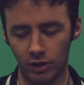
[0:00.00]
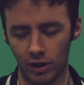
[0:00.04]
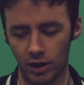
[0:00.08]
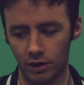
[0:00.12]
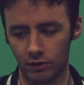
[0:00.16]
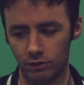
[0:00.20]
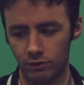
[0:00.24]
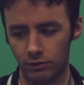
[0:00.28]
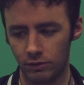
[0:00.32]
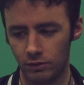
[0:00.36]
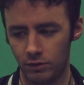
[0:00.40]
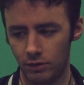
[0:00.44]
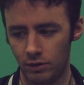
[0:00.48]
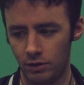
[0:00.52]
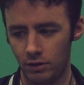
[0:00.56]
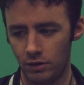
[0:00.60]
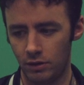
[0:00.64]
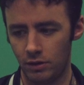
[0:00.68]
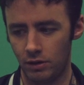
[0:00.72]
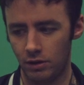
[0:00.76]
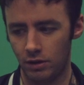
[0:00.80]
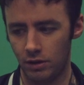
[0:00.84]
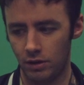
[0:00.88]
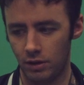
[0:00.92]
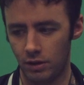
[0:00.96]
class.
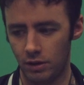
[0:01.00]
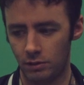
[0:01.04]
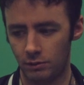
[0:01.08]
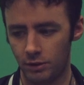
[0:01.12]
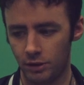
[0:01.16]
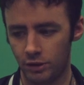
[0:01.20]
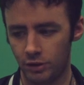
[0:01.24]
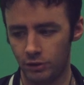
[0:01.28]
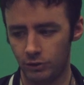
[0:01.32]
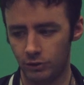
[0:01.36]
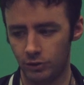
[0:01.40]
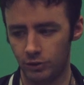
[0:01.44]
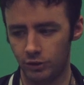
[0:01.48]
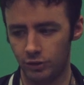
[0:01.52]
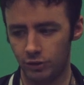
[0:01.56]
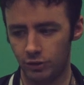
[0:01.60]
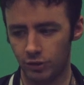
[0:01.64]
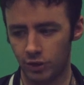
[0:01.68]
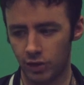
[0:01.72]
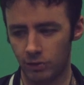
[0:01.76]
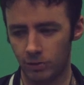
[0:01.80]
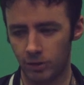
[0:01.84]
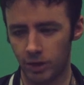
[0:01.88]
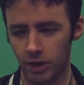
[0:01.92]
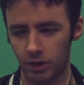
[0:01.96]
Um, and she was a junior
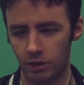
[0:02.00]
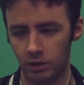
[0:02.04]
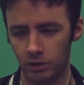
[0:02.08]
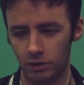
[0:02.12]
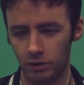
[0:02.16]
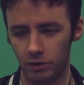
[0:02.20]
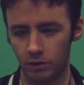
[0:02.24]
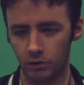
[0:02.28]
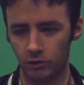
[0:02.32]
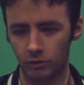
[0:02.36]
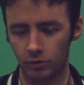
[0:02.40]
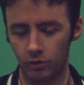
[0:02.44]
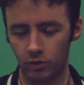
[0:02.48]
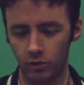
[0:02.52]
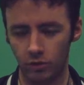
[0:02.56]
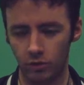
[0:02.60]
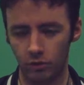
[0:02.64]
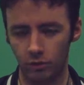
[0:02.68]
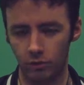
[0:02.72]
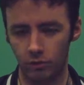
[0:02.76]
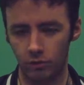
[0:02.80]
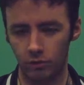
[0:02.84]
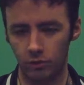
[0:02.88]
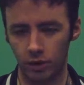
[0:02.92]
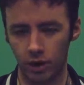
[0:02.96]
coming in, and
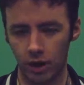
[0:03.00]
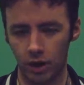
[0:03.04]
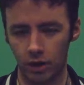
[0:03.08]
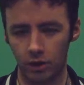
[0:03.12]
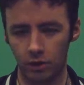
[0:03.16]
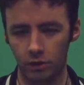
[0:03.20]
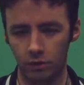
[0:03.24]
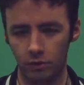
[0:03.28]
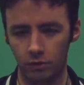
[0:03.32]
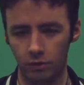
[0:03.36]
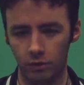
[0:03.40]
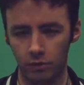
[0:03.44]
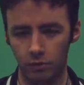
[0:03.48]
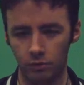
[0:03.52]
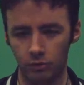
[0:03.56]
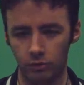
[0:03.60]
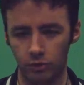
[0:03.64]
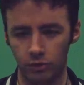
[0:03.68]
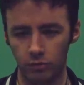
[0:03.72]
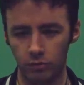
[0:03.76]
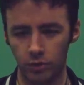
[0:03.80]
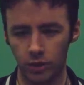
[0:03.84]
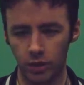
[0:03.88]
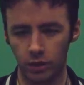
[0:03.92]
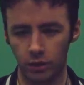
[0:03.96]
so kind of knew there was
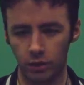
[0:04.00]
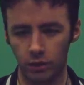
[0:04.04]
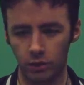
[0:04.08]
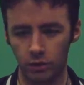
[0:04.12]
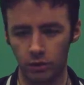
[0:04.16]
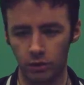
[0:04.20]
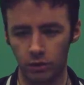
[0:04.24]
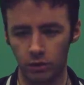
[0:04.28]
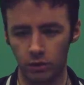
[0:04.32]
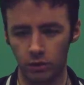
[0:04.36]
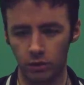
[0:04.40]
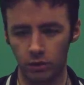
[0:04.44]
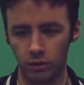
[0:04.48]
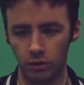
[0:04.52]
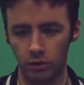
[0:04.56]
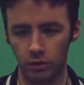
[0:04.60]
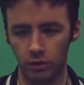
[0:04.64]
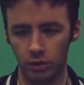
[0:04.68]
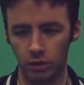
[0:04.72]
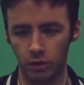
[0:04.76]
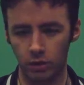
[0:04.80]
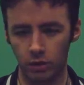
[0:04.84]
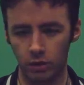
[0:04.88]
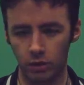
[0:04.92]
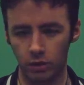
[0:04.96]
going to be
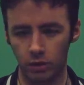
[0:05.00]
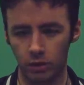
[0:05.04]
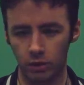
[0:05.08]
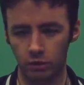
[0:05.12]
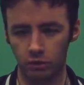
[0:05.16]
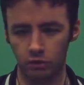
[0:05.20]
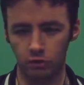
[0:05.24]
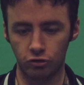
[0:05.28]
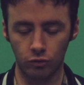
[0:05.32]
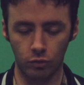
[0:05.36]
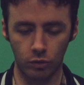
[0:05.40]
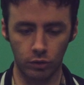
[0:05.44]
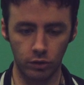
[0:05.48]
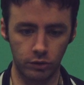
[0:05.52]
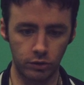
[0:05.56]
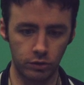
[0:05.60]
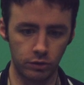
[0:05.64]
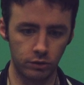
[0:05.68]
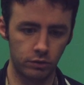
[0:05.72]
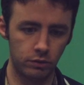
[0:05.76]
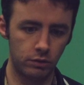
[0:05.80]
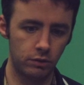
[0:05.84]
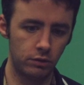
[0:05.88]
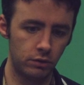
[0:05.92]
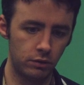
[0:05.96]
uh, a short,
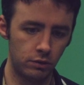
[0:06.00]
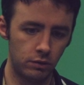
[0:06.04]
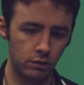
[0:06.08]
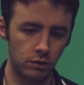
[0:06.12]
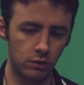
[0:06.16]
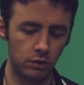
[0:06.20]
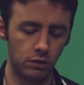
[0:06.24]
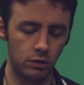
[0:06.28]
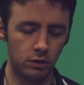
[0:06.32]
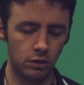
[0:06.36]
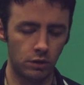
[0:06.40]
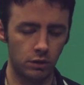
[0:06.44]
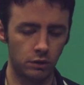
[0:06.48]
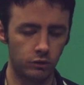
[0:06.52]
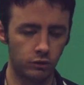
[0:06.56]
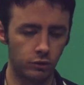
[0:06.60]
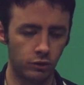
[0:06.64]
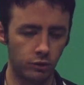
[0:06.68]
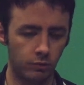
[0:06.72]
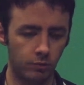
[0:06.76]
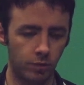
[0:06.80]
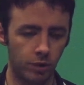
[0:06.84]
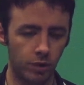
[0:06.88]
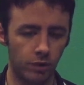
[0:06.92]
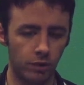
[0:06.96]
a
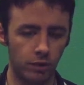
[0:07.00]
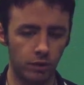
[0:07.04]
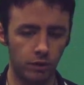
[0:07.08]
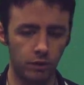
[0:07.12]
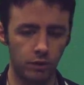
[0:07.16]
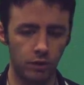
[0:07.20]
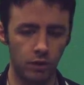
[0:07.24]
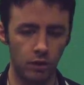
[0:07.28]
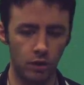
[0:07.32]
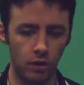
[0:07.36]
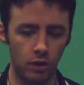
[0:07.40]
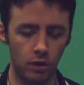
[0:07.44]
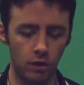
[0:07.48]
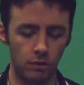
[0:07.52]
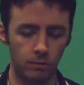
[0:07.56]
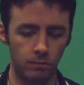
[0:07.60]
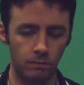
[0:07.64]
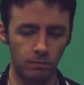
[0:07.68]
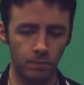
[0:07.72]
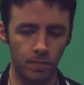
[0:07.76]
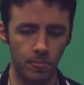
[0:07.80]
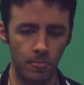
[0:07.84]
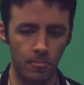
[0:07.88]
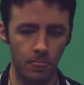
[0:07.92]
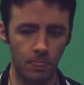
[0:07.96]
shortened period. Um,
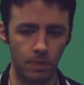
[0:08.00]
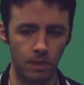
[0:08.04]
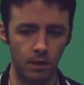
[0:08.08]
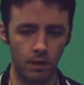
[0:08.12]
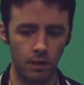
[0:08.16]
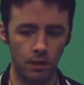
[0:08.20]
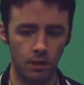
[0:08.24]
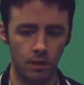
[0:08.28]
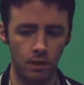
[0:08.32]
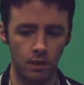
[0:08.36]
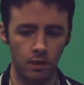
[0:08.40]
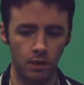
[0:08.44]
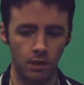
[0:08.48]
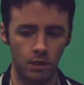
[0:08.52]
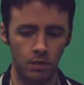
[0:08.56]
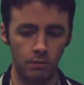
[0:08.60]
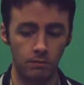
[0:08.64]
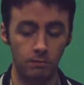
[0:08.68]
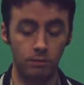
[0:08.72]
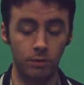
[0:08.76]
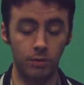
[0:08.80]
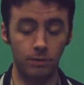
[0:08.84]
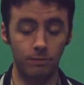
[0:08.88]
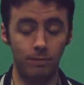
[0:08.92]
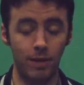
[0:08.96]

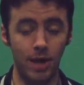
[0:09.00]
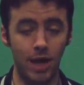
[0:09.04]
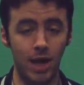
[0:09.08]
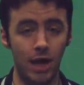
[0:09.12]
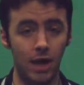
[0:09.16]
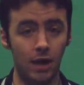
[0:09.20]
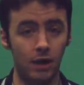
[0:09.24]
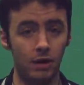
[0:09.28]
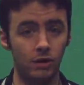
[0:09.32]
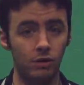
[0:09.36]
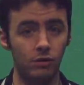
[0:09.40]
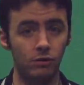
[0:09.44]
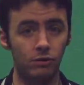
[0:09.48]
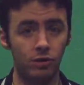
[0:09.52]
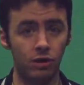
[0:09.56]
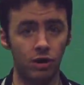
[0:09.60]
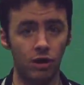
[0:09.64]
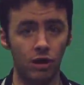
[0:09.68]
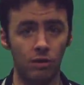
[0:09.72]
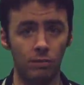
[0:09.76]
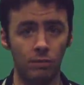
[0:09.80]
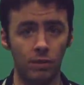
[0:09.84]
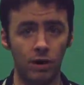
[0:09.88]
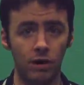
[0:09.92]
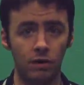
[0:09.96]
but man, you
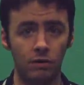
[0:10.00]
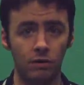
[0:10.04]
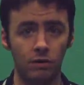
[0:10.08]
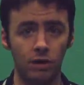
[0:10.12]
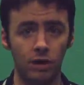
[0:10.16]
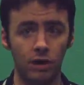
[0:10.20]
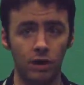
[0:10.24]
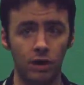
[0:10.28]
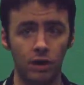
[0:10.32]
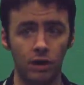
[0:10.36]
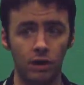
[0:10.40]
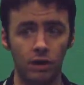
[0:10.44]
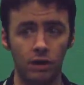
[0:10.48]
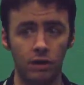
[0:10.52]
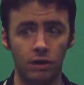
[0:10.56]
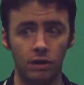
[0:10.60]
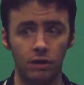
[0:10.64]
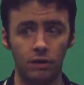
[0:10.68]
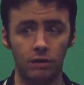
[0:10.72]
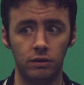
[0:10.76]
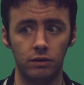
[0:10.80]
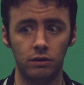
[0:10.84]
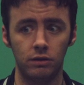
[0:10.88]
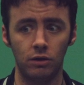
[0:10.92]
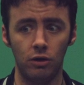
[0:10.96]
talk about a
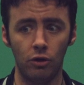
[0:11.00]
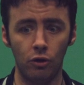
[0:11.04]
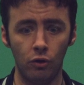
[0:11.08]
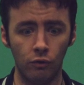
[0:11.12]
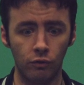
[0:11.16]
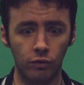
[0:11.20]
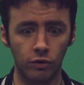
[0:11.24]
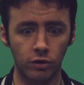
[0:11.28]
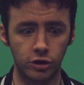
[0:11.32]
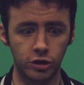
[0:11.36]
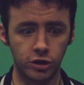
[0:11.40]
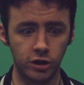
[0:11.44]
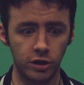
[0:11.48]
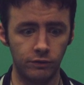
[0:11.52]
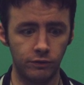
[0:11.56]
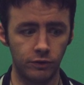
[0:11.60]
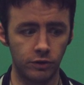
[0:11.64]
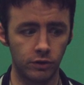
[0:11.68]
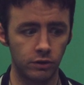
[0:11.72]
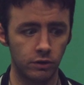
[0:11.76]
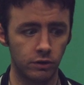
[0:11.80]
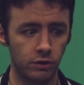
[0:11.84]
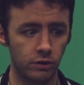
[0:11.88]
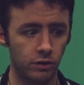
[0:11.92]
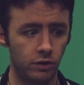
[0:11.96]
overachiever.
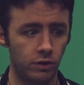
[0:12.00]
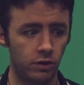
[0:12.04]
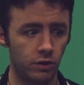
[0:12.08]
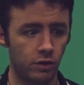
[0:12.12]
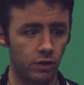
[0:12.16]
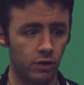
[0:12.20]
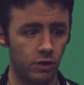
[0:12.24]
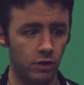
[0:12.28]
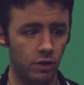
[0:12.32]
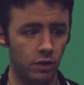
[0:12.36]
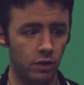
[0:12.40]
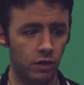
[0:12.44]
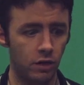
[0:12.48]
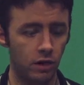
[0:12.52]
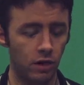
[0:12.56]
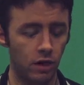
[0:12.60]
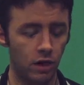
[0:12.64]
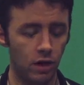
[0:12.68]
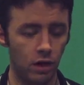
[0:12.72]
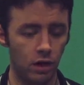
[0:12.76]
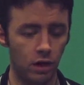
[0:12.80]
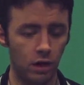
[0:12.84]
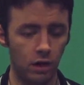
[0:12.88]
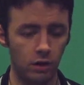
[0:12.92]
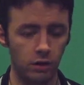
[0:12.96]

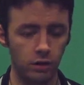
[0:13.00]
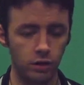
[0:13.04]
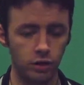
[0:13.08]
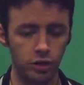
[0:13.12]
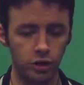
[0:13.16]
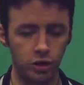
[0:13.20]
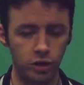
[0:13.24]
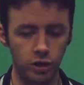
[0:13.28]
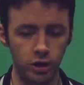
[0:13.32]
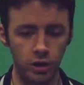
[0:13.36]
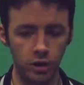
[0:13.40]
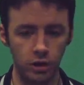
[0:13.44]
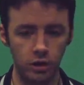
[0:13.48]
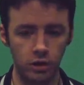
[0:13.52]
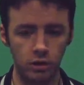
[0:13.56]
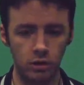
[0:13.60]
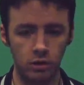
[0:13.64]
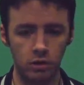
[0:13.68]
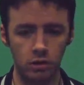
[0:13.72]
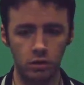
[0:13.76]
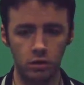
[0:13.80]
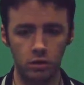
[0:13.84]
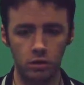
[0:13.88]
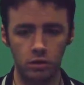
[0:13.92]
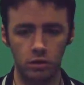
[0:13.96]
Uh, she
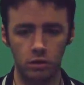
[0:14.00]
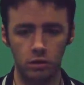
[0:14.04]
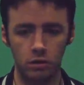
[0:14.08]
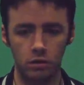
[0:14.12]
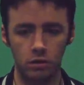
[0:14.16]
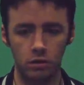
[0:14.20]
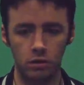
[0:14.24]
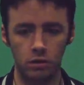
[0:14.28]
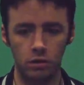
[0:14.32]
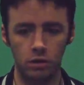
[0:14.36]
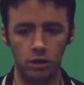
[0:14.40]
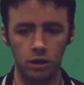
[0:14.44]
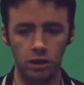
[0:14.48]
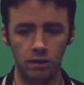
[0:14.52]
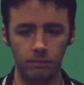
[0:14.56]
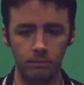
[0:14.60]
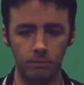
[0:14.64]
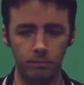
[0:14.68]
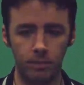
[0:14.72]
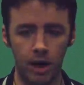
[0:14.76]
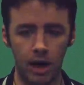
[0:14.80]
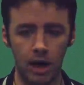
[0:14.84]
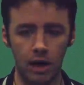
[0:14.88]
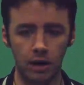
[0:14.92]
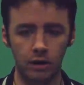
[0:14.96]

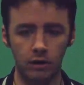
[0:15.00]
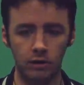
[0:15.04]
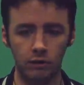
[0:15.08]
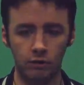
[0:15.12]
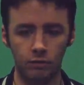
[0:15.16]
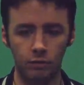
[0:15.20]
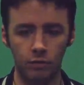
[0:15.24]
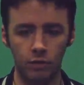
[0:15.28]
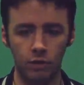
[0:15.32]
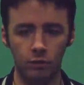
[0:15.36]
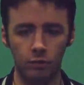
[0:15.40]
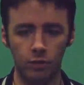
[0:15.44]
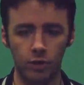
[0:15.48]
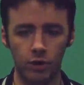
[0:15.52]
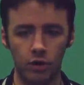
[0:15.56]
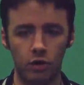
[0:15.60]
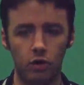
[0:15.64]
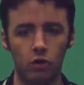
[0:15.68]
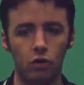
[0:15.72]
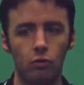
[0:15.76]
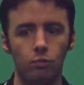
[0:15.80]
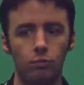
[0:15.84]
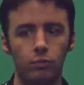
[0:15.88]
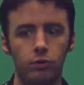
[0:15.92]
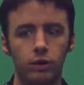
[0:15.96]
embodies what we
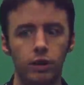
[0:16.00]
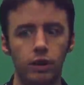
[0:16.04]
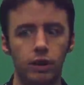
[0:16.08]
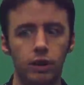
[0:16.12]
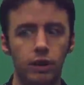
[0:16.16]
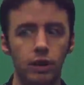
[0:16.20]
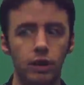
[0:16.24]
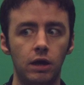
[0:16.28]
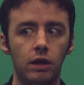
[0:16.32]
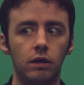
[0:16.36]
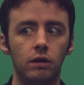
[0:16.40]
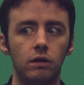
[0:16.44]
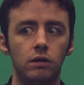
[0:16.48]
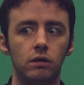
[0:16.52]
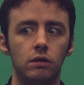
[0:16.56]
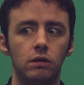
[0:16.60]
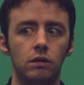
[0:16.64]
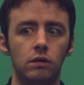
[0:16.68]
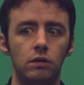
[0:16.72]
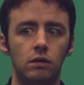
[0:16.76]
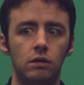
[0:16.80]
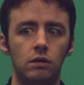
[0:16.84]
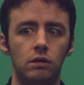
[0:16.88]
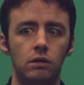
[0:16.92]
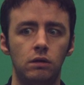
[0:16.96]
hope to get
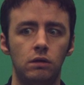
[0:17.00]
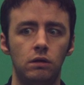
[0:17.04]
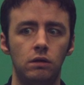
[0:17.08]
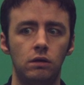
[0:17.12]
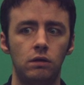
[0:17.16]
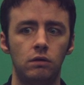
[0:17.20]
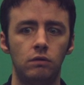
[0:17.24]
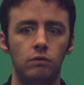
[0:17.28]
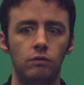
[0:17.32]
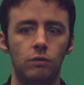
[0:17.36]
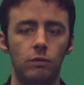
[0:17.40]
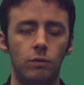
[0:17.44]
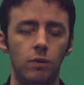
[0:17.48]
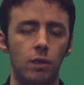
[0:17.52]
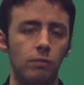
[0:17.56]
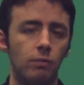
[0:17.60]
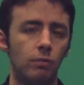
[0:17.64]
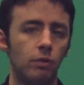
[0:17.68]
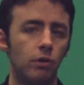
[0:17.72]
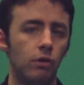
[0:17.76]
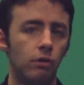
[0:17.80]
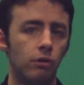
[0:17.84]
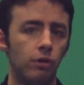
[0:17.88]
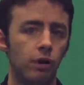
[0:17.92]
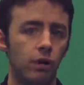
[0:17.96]
from our
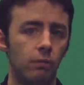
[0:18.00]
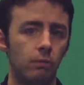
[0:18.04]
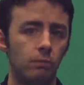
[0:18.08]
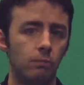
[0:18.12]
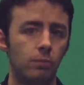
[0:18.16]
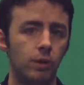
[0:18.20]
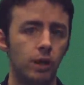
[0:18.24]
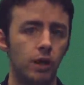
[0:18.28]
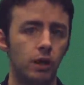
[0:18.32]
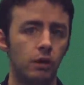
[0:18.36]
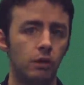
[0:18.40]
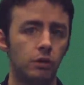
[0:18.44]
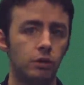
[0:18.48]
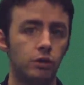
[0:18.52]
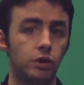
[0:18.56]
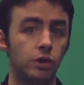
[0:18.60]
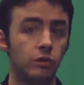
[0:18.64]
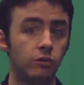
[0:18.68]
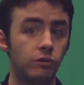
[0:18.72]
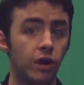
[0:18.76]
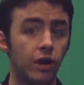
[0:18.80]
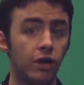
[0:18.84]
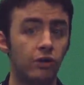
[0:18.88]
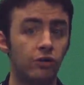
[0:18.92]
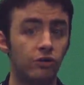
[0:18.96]
program because she's
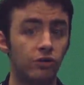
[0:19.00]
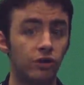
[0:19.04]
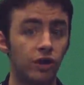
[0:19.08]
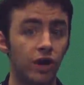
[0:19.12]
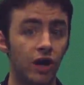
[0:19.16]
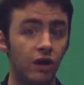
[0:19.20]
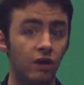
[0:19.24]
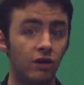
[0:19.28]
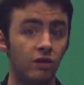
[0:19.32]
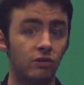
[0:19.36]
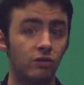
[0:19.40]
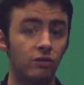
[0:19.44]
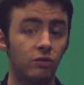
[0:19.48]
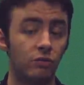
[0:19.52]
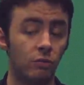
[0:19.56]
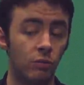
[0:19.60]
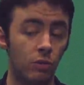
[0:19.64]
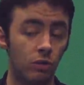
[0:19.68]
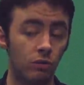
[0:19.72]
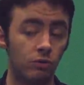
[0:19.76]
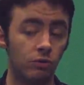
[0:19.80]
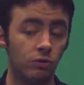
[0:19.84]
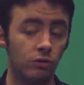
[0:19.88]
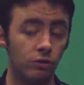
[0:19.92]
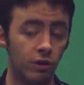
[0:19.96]
actually heading to the
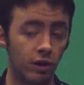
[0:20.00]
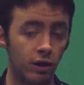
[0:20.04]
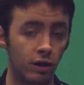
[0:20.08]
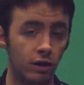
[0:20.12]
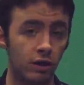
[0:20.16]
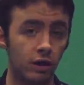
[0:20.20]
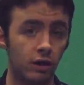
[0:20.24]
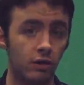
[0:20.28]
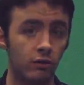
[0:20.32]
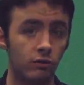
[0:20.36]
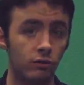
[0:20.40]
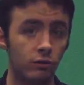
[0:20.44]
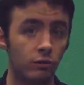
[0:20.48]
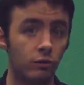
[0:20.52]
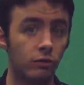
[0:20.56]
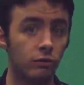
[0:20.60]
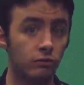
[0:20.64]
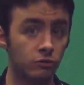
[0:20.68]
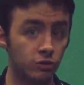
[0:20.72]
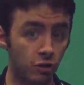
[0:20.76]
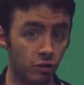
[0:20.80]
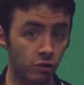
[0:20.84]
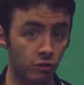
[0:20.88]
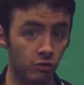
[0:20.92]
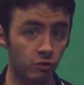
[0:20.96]
Walter Cronkite School of
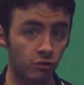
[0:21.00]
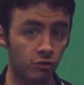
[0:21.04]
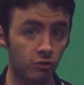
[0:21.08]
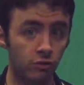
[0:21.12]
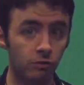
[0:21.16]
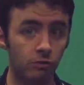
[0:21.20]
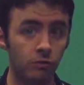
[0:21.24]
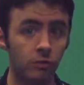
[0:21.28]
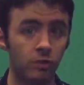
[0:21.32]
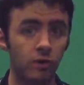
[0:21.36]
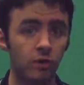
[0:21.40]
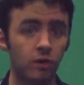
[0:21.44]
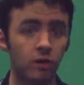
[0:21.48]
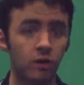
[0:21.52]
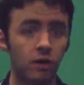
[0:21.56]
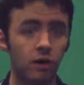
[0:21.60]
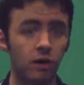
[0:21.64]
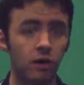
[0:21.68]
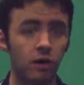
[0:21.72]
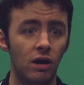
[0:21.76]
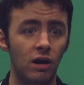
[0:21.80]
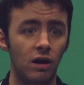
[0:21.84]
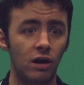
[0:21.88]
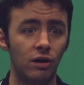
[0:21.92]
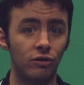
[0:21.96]
Journalism
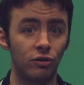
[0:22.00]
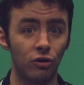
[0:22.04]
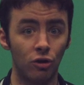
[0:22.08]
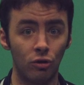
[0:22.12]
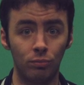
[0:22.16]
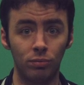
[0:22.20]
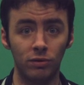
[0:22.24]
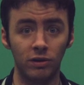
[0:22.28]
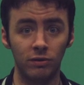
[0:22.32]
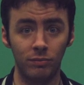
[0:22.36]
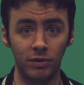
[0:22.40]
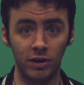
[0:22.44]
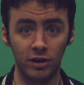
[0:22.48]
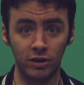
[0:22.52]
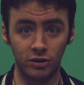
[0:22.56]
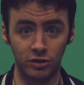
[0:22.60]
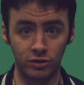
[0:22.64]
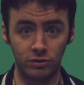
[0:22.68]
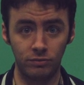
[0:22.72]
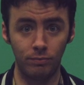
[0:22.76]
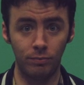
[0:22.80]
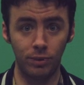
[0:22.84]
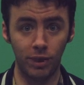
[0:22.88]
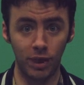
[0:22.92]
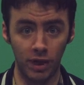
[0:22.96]
uh, to hopefully be,
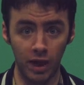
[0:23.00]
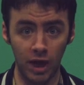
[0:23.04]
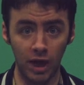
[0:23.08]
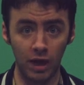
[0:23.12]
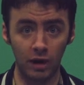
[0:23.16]
be an